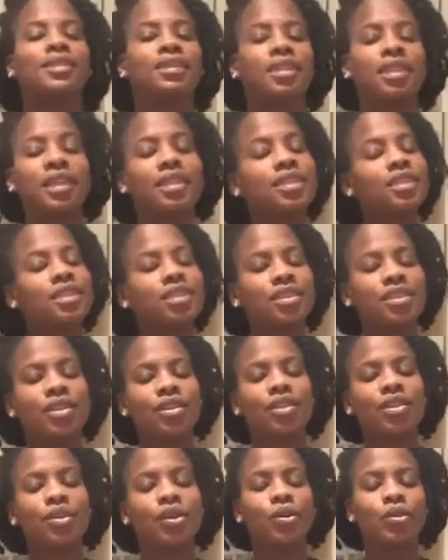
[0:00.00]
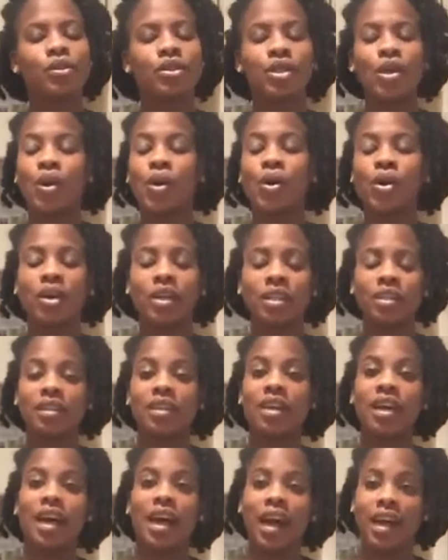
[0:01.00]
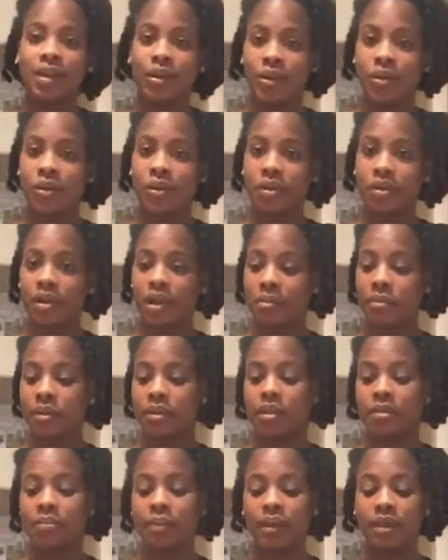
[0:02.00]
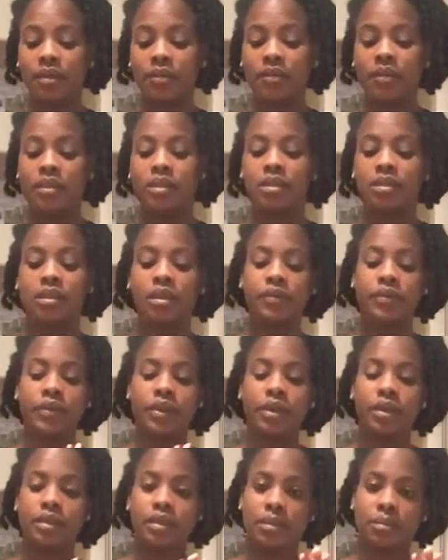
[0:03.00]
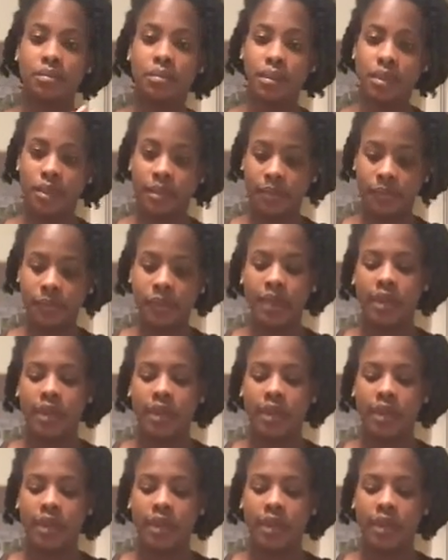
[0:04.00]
The list goes on and on about the benefits of coconut milk.